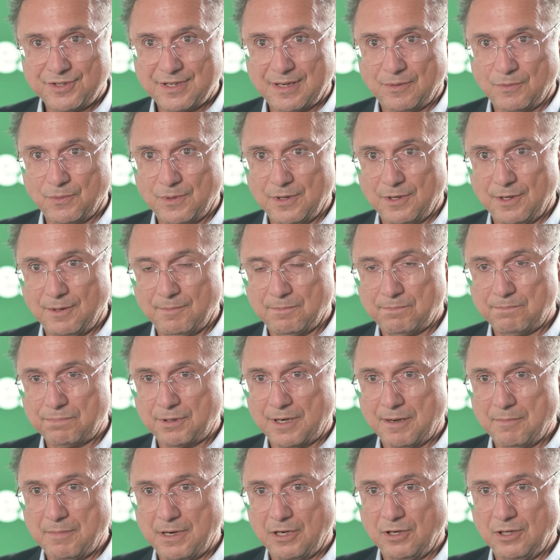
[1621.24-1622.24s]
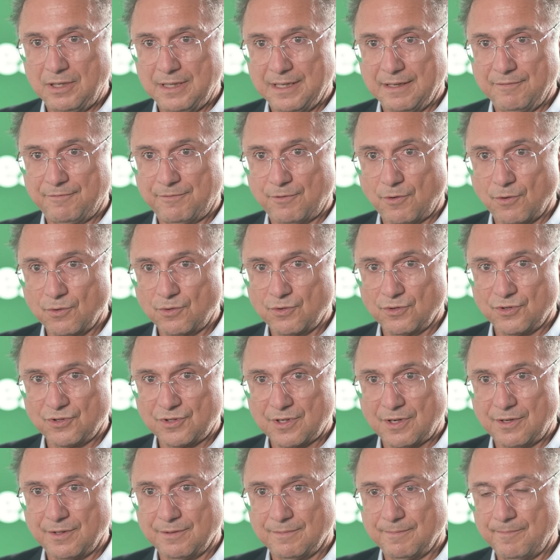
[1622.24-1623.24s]
that were primarily
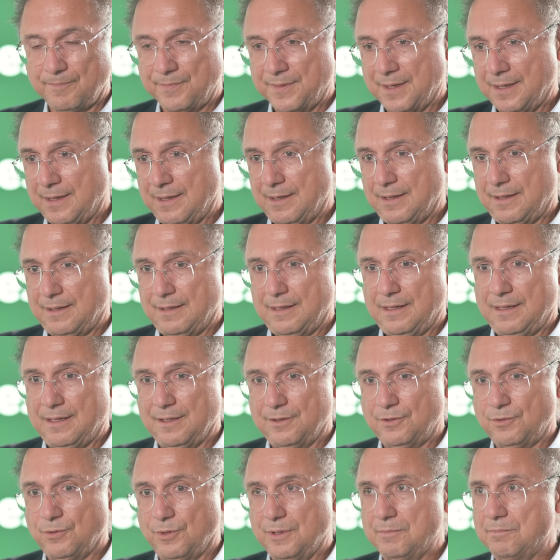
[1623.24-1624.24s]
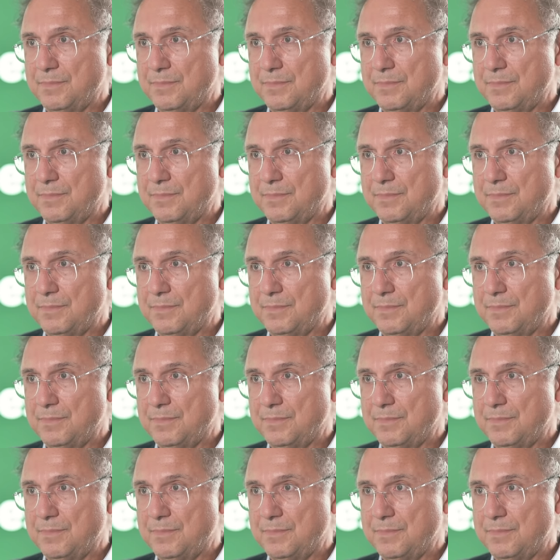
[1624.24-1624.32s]
focused on doing